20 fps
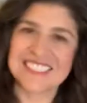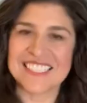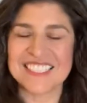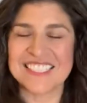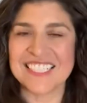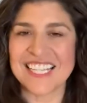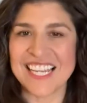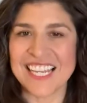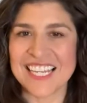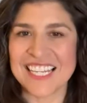
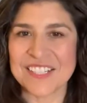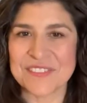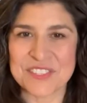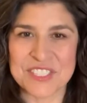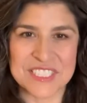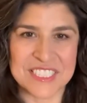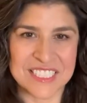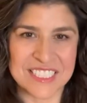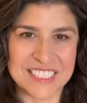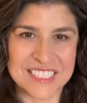Today, I'm
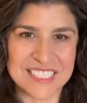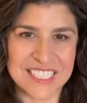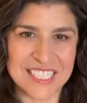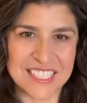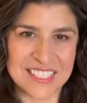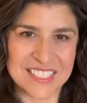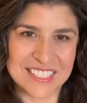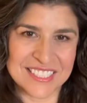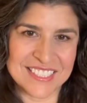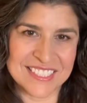just gonna
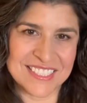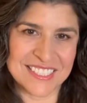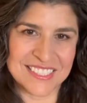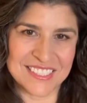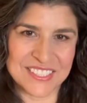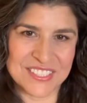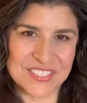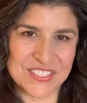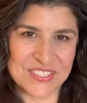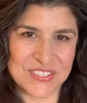tell a
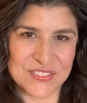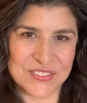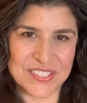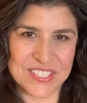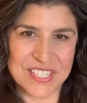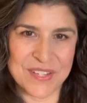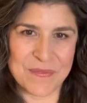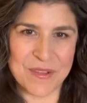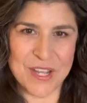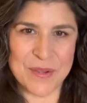silly story
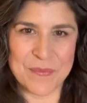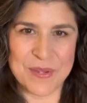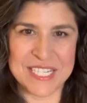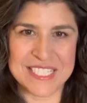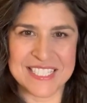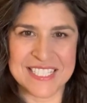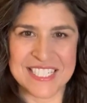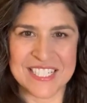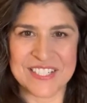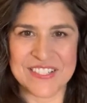about
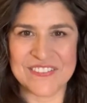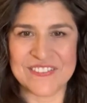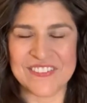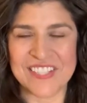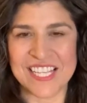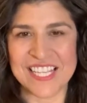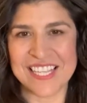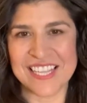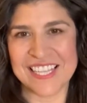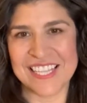myself
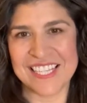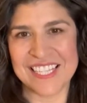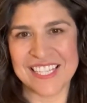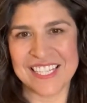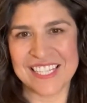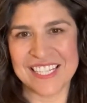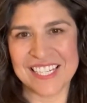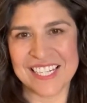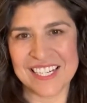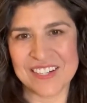and
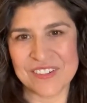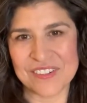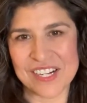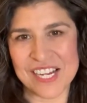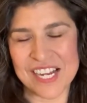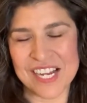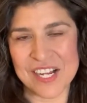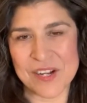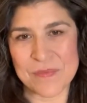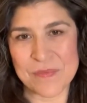then
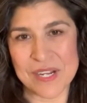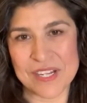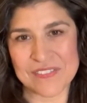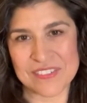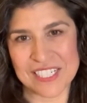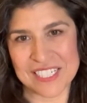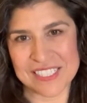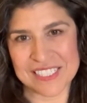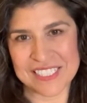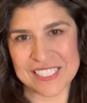um, I've
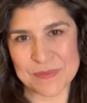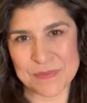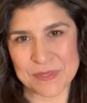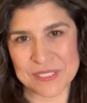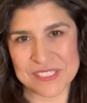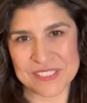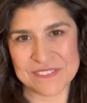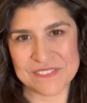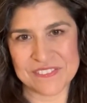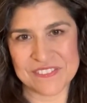got a
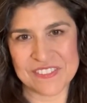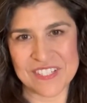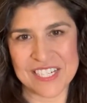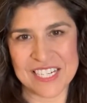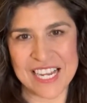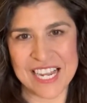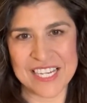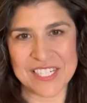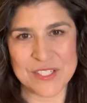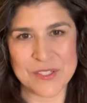couple of
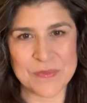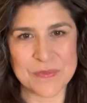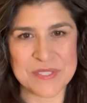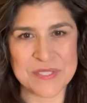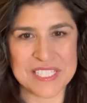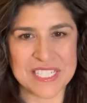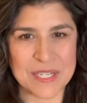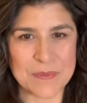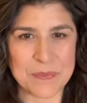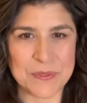items
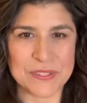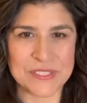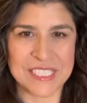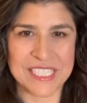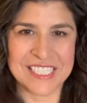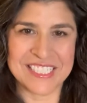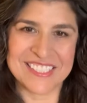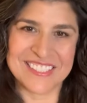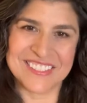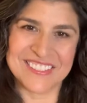that I pulled out
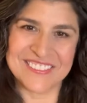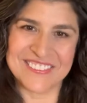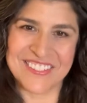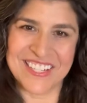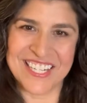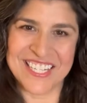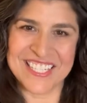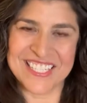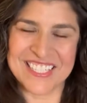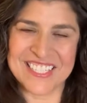of the
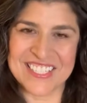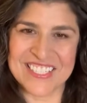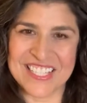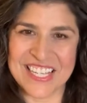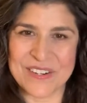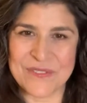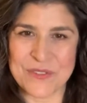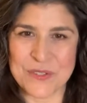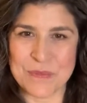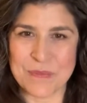garage
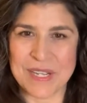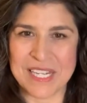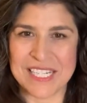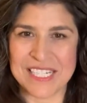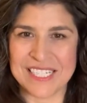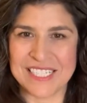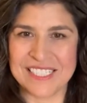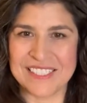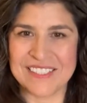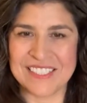that were
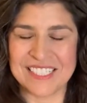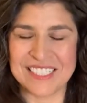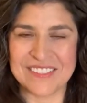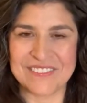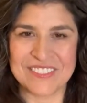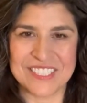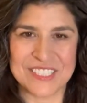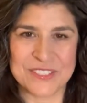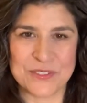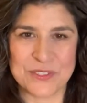mine uh,
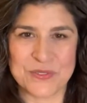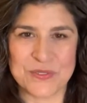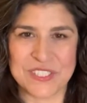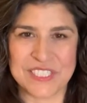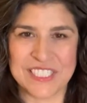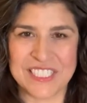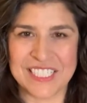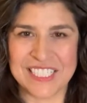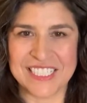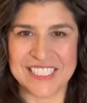when I was really
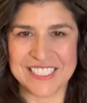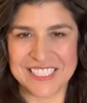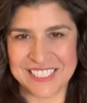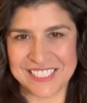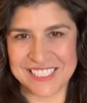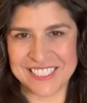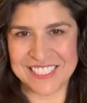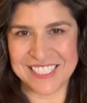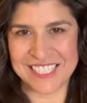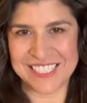young in
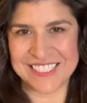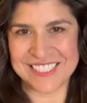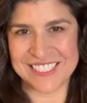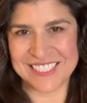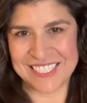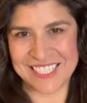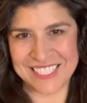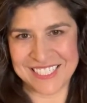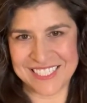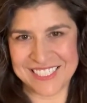the
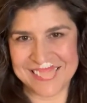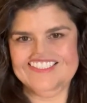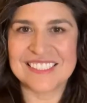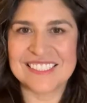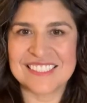1980s.